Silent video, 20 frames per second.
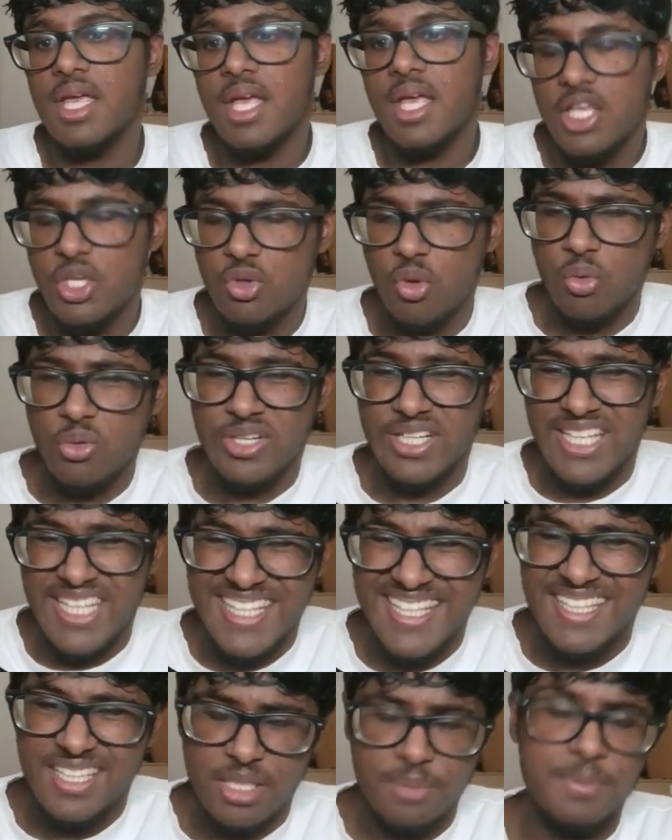You don't
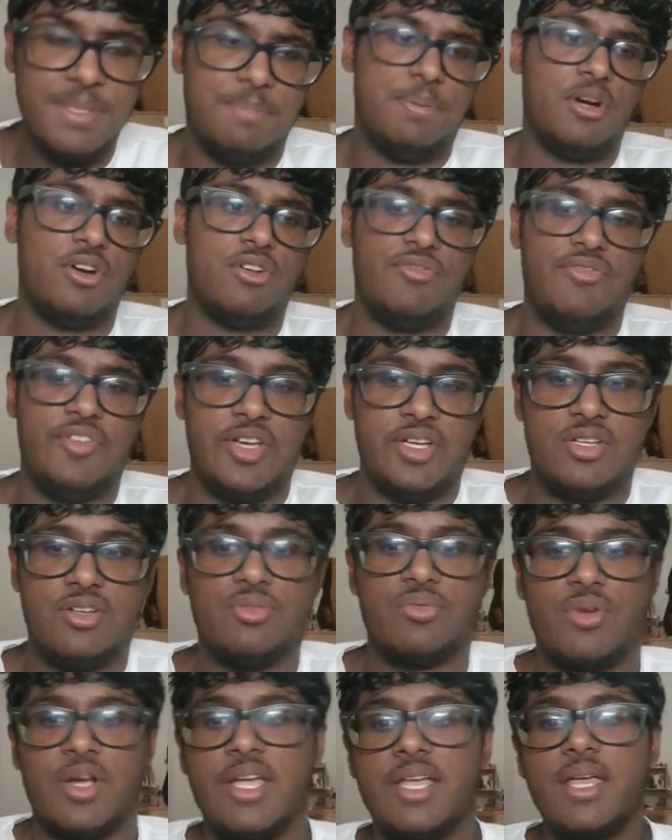need to be perfect,
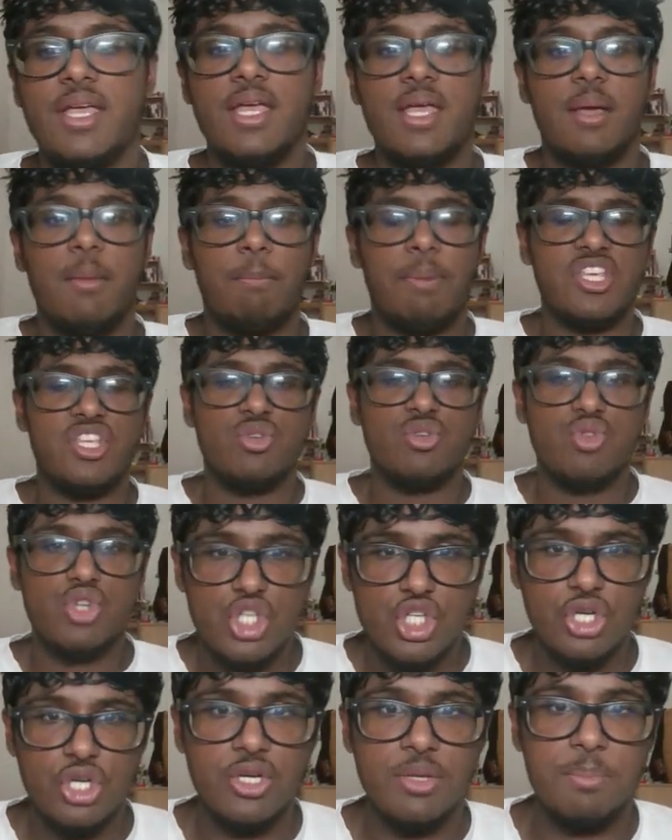right? But you
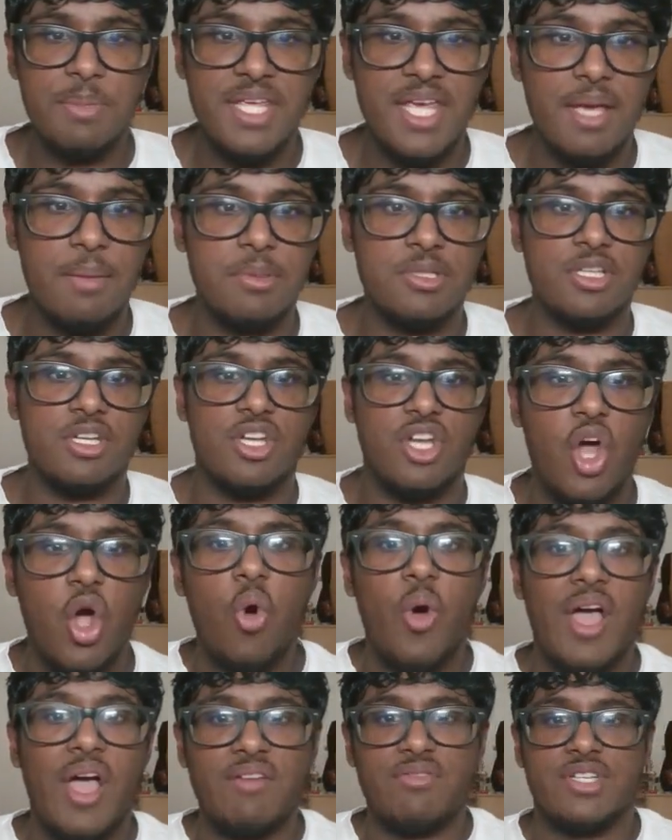should be able to
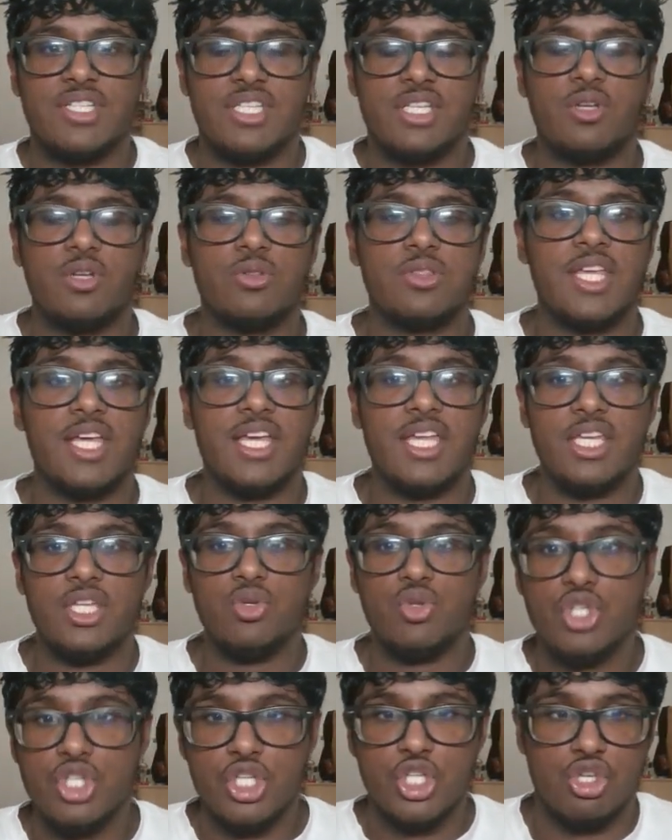know every single thing, and you
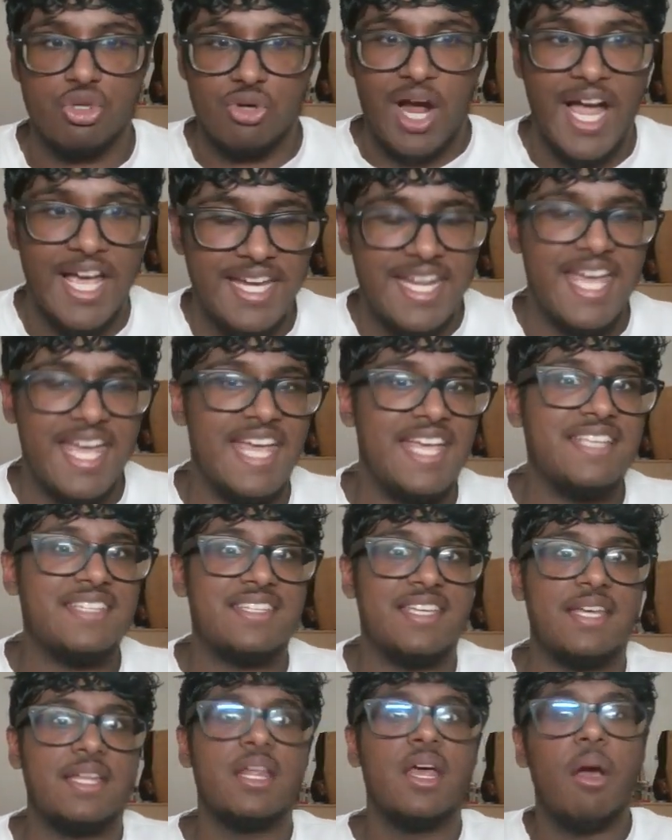should try to ace
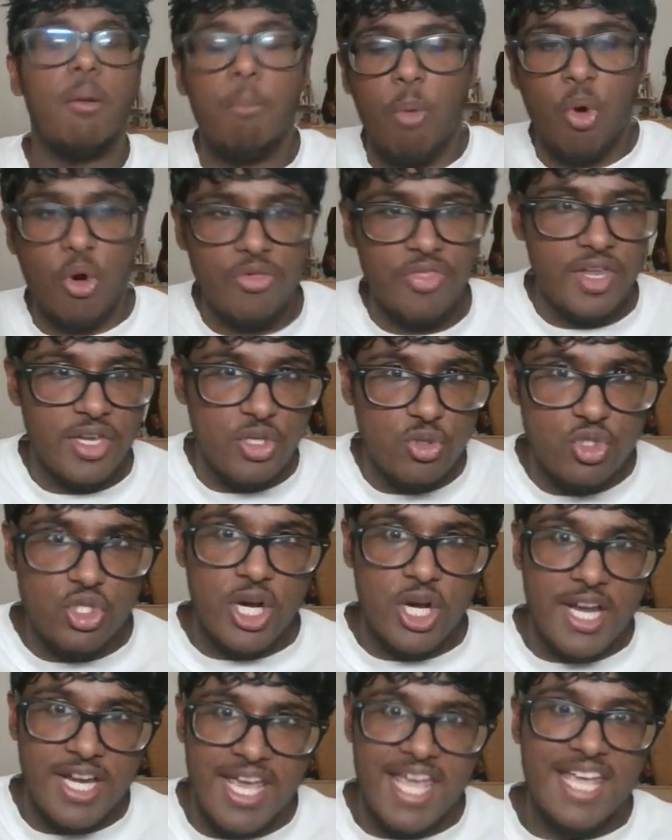it more than you
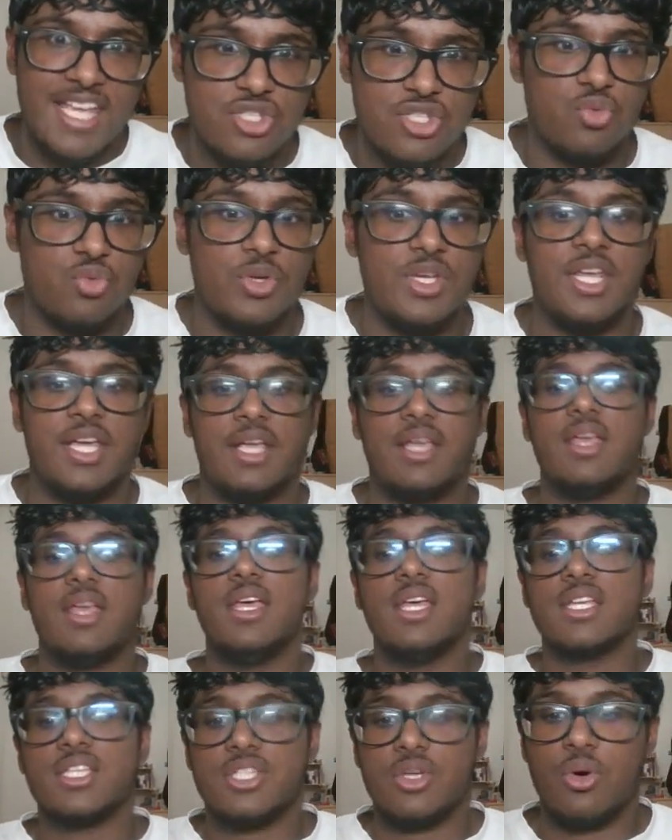try to ace reading.
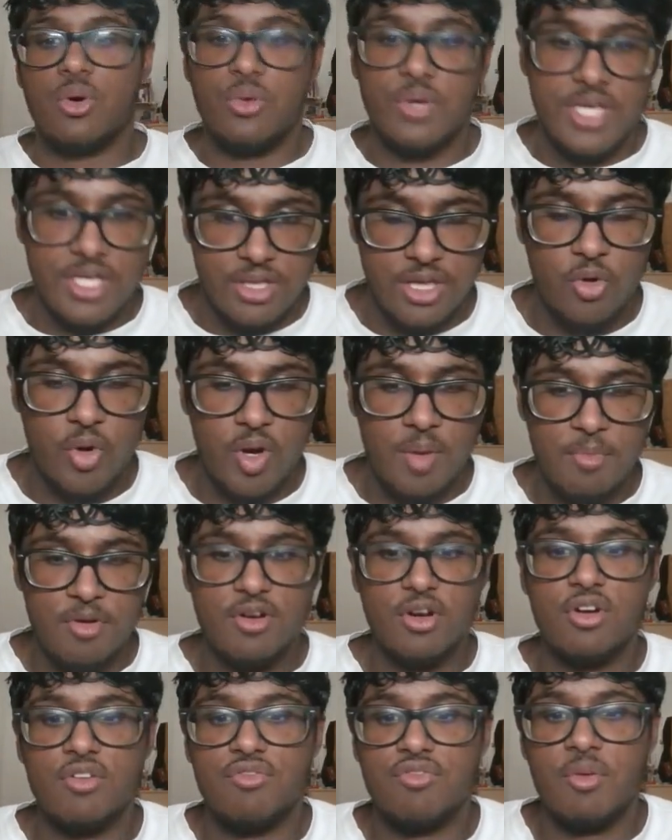So here, the grammar
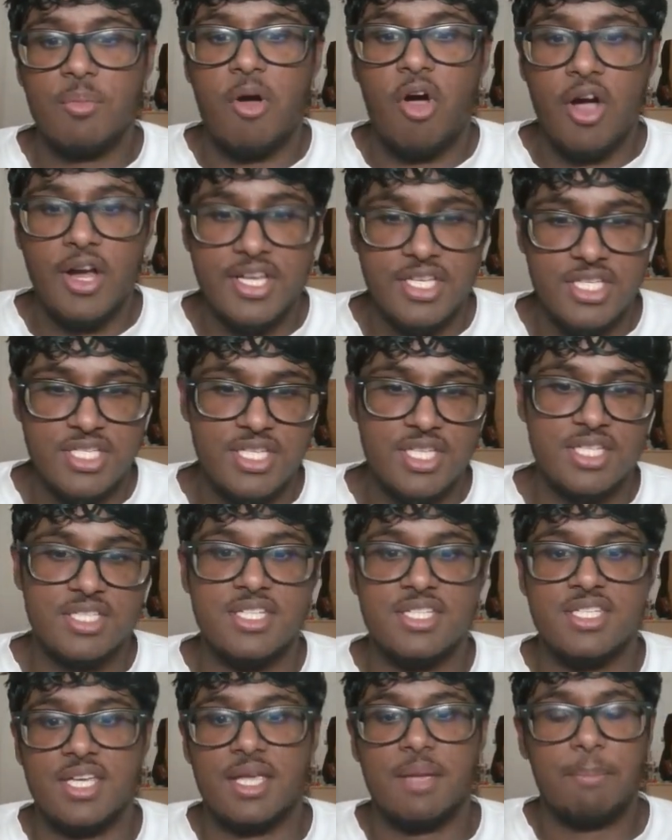curve from August 6th
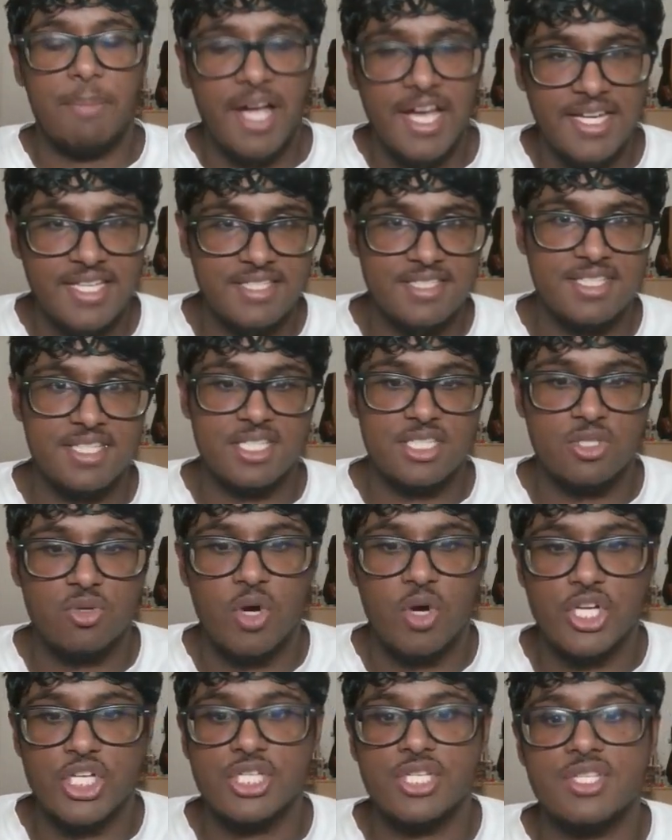is like -6
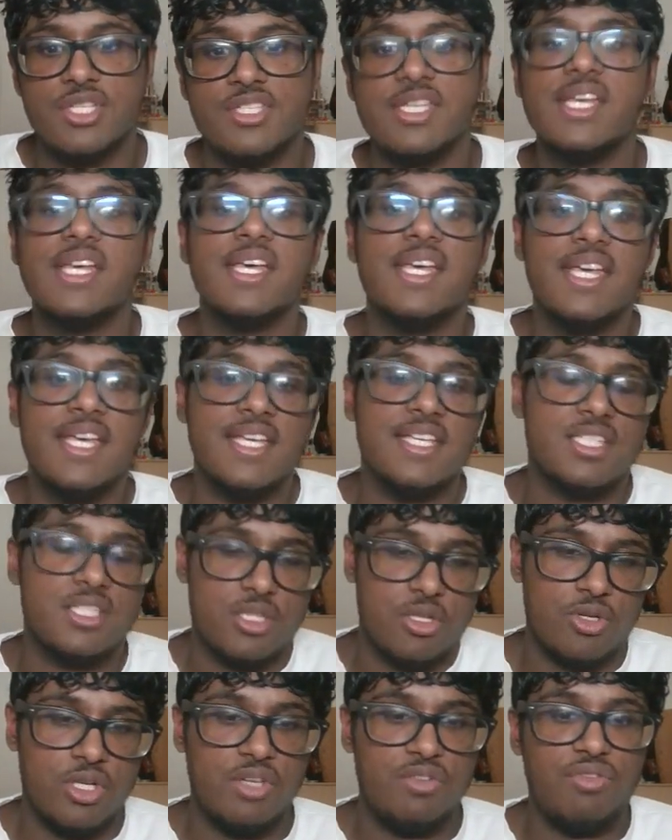questions is
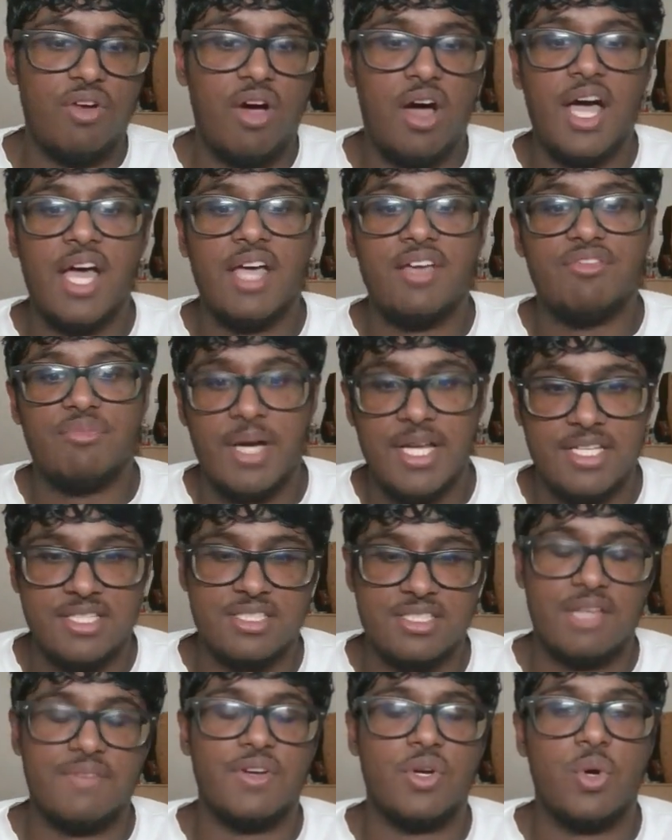35,
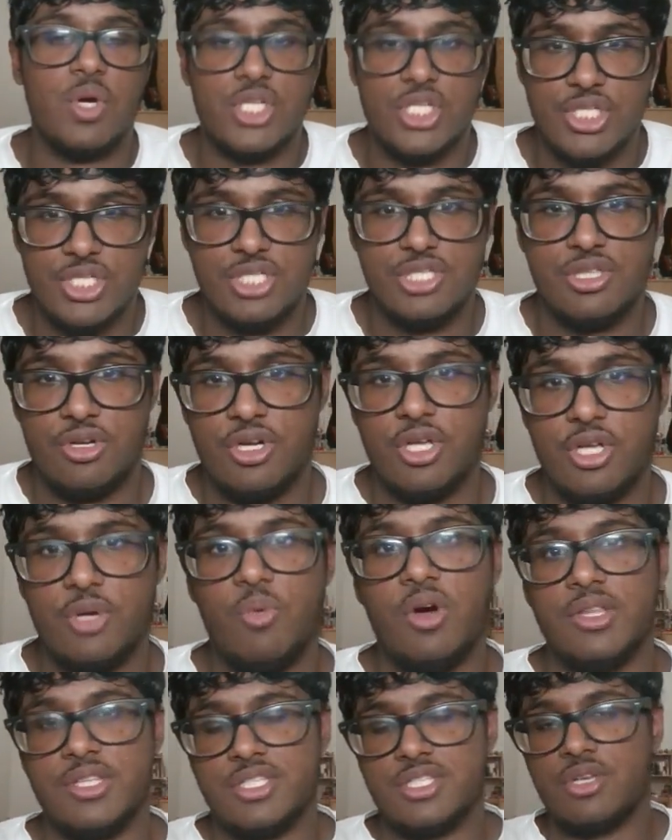-11 questions is
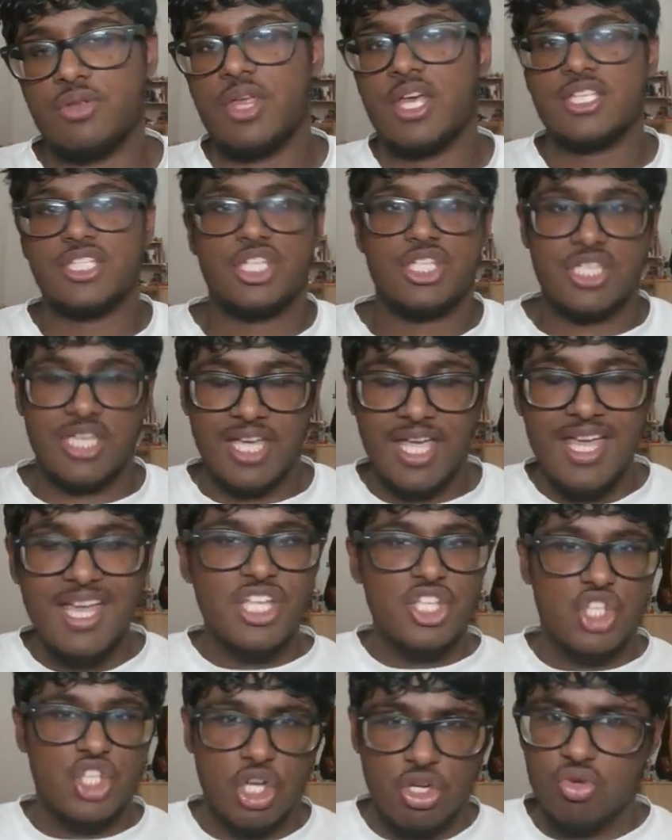31. So that's just like
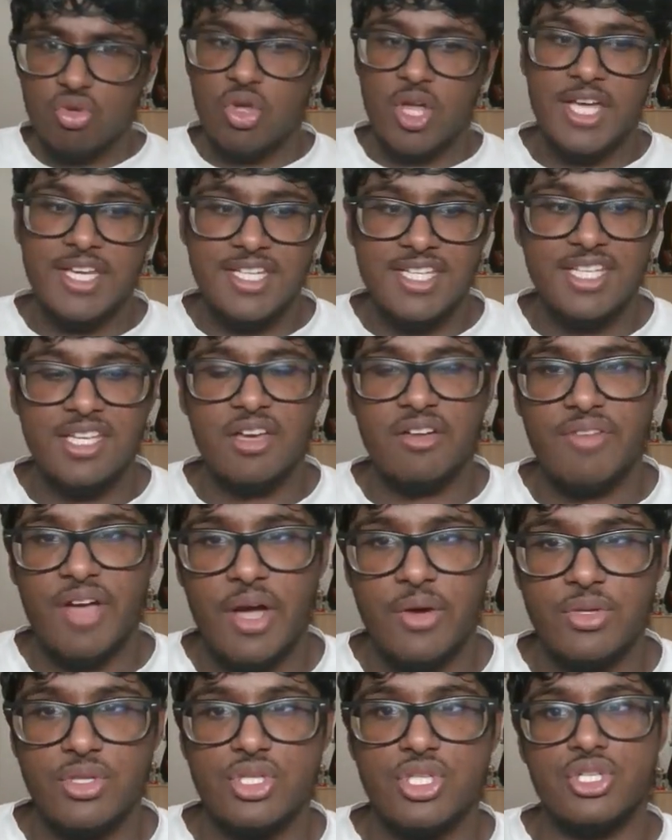general idea of
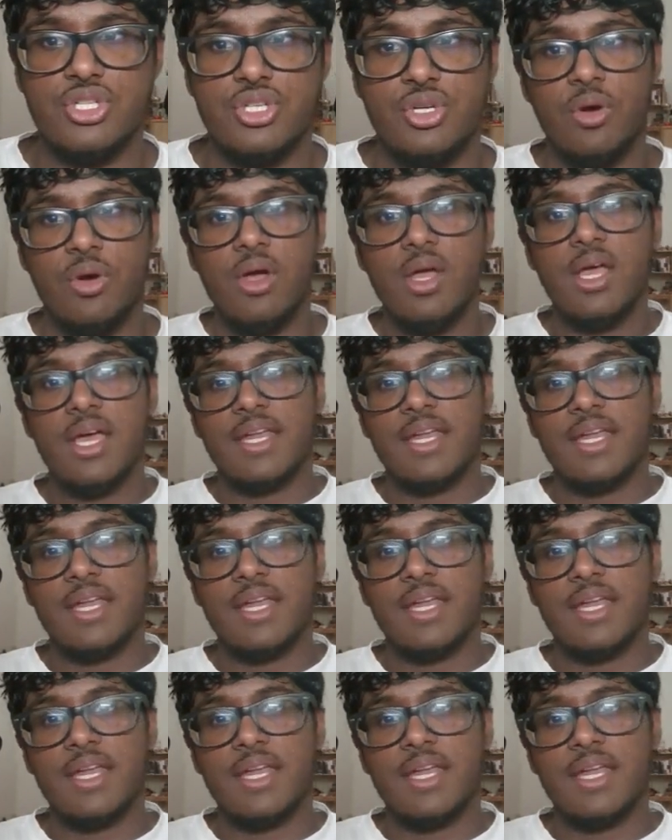how you should do.